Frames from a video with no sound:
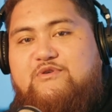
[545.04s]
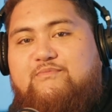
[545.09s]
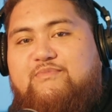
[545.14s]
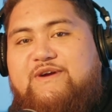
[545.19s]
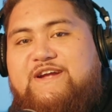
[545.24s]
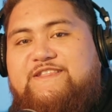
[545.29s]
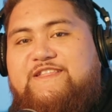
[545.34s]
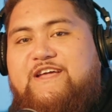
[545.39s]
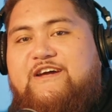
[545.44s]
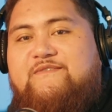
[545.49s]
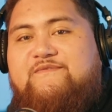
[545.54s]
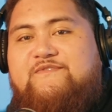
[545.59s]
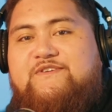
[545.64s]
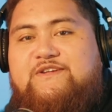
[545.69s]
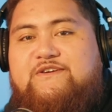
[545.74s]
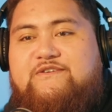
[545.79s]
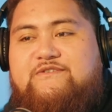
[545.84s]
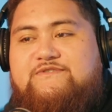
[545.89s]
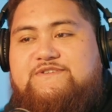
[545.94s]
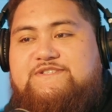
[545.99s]
breakdown
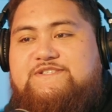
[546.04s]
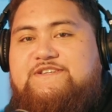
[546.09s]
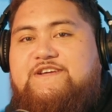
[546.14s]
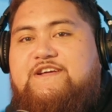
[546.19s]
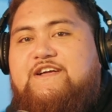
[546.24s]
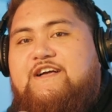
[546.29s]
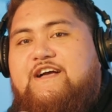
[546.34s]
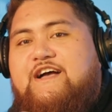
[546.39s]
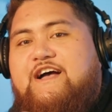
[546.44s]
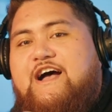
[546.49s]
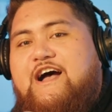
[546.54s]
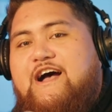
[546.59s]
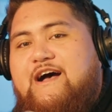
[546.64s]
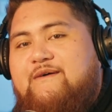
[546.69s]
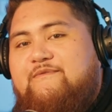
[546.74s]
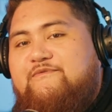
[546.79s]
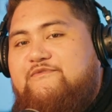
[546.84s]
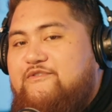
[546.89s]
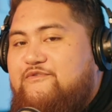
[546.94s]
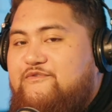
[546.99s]
videos,
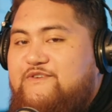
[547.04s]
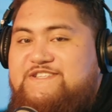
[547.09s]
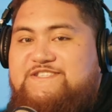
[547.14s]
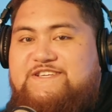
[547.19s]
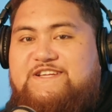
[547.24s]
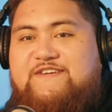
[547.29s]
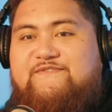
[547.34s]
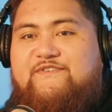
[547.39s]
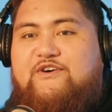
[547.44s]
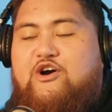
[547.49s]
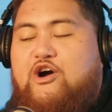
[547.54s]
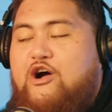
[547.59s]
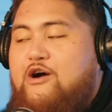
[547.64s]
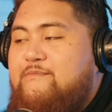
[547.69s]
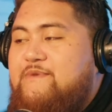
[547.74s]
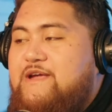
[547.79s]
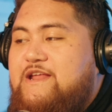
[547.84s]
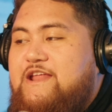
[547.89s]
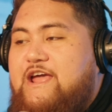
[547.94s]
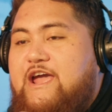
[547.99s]
feel free to leave a
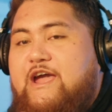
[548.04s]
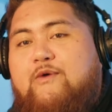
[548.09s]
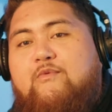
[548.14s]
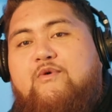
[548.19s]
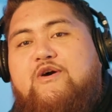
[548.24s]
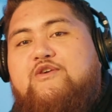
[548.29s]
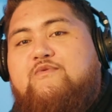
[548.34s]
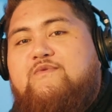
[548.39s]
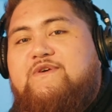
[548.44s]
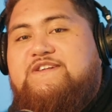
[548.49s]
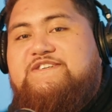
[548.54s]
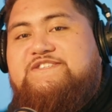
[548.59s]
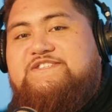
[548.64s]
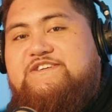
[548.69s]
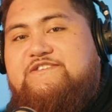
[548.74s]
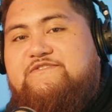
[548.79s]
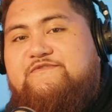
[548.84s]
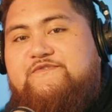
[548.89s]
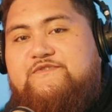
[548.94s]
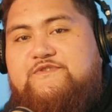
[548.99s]
comment and what you want to
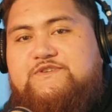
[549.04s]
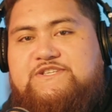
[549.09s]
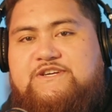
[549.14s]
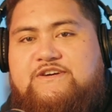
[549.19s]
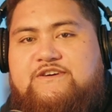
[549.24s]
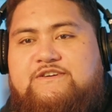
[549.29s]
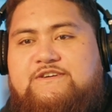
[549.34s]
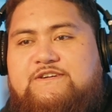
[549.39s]
see in future.